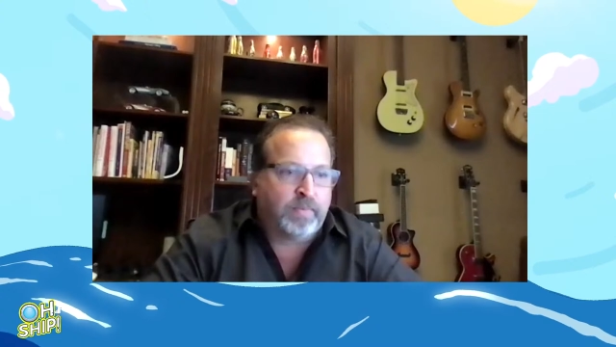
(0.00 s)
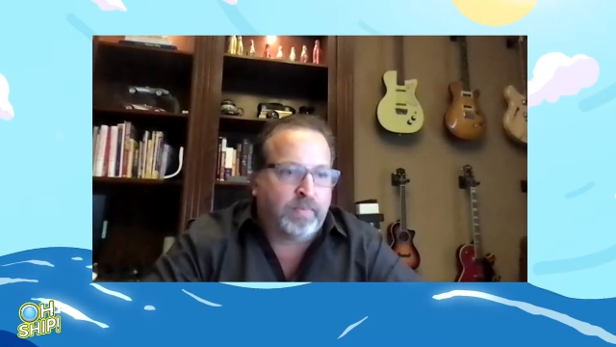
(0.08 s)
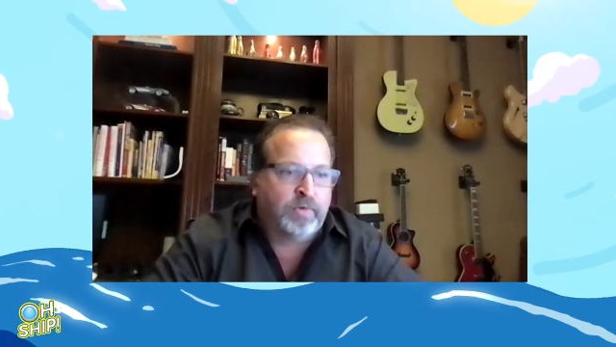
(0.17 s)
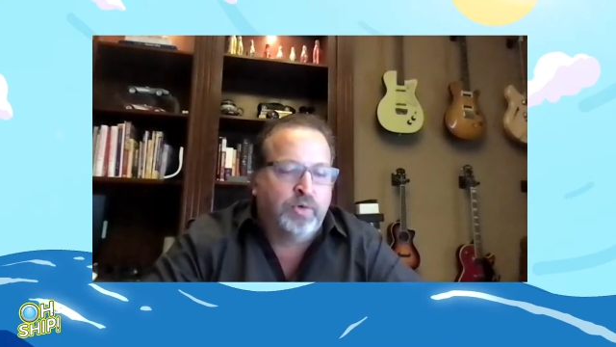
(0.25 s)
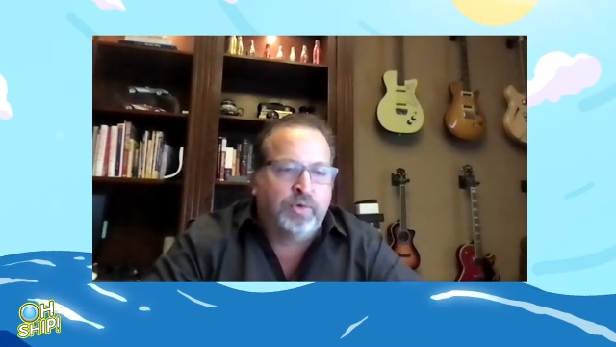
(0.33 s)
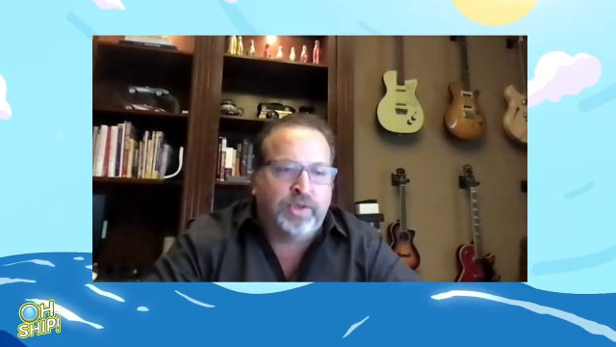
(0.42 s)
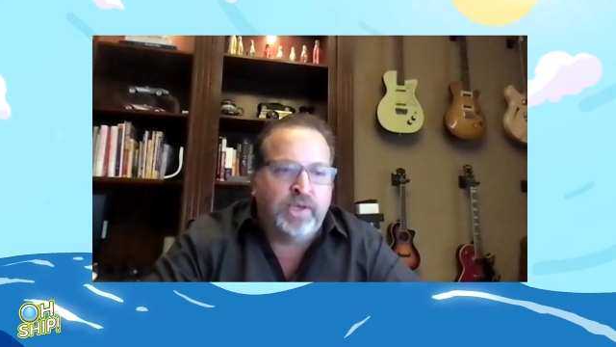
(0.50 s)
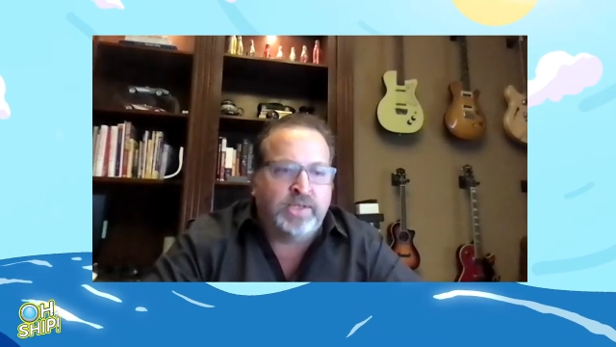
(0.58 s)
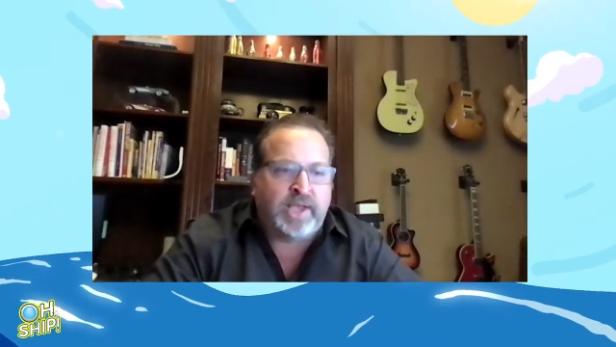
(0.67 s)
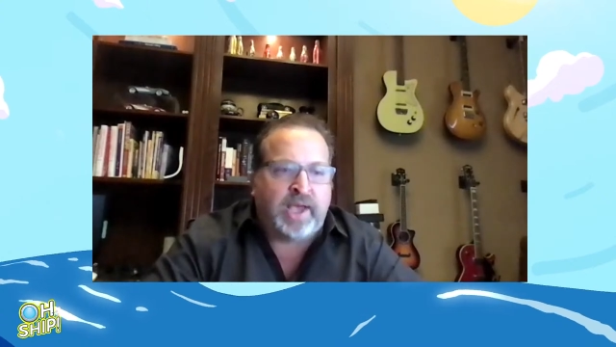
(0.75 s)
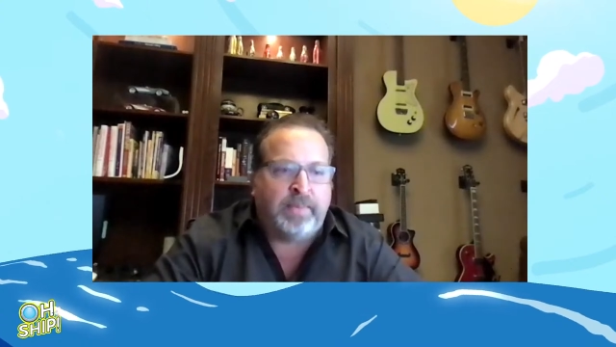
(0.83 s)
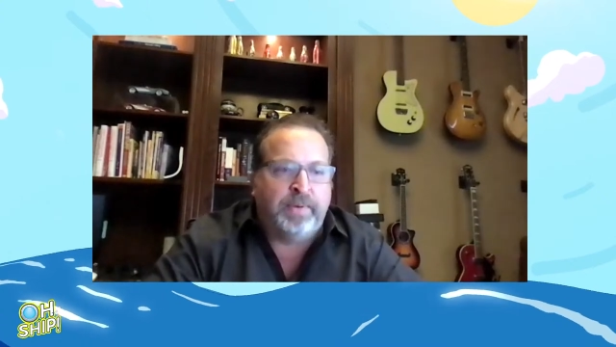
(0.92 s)
2 things
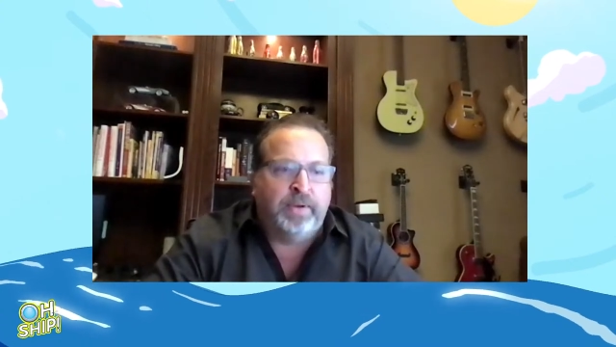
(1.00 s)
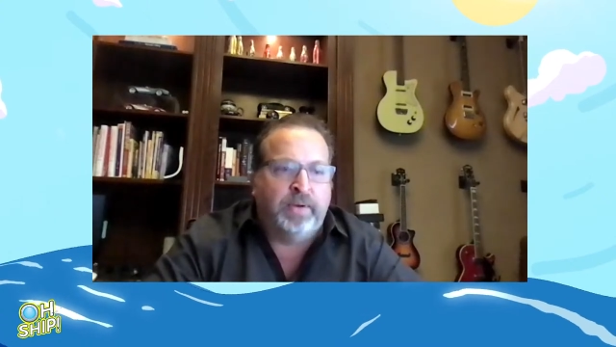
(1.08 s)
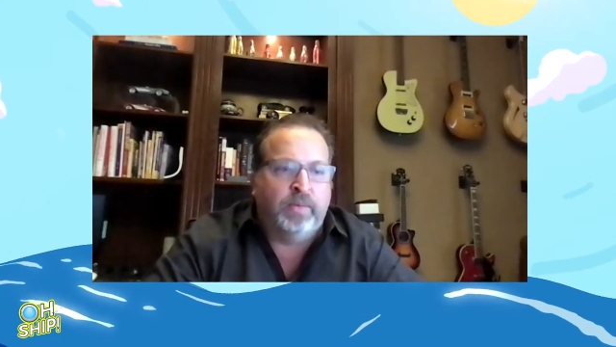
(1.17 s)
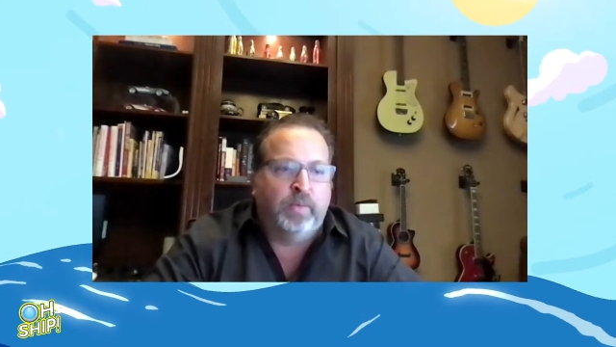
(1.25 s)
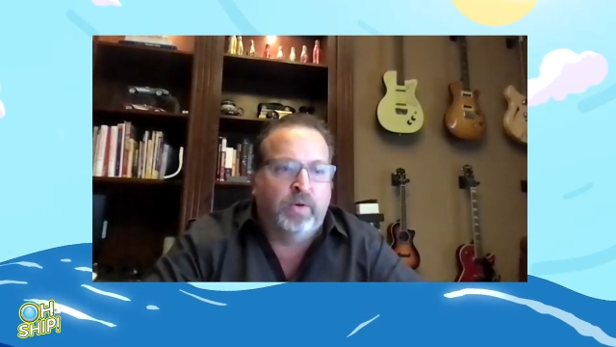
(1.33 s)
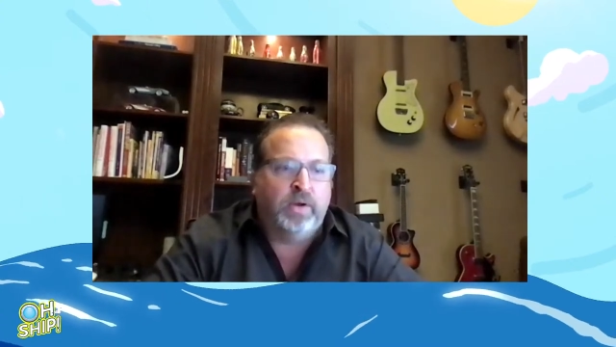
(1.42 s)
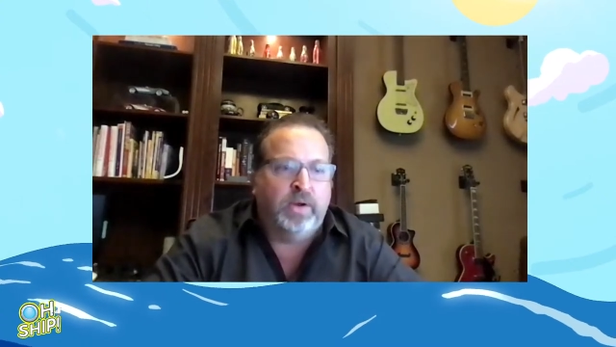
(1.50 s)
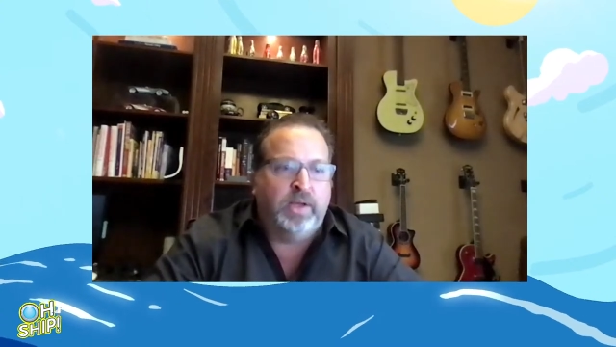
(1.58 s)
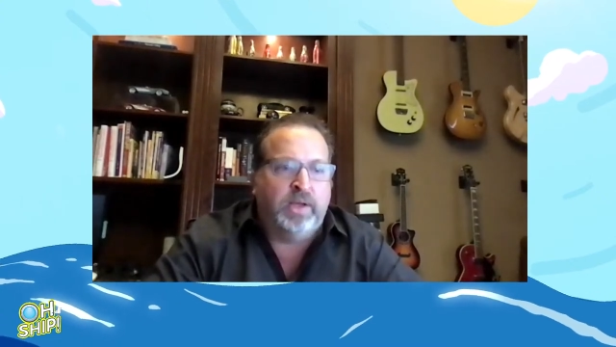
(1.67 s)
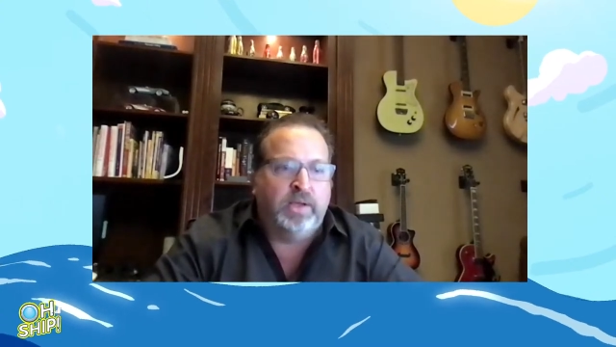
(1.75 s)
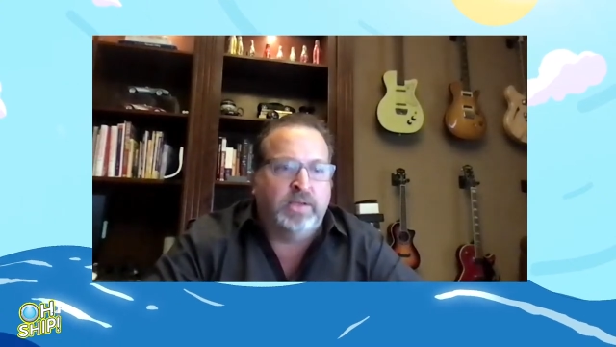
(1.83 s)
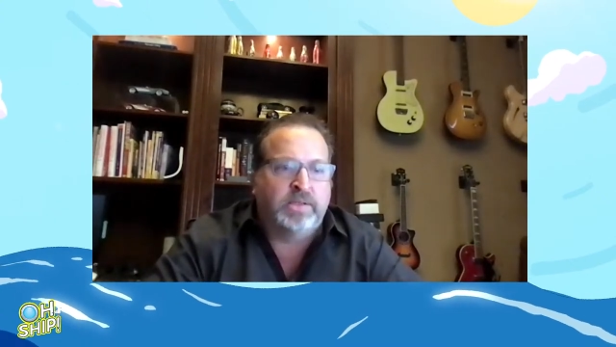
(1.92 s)
happened. One
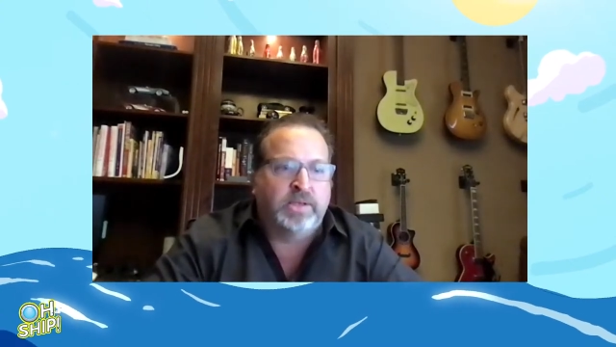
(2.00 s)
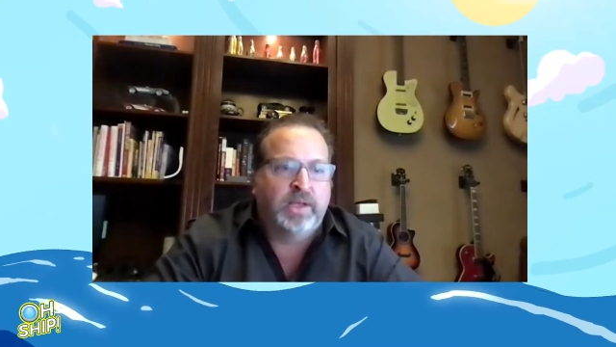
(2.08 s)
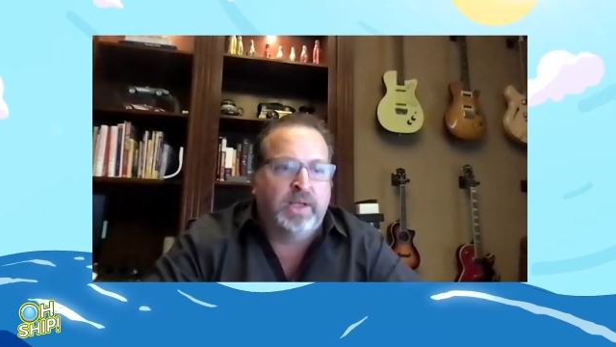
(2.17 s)
is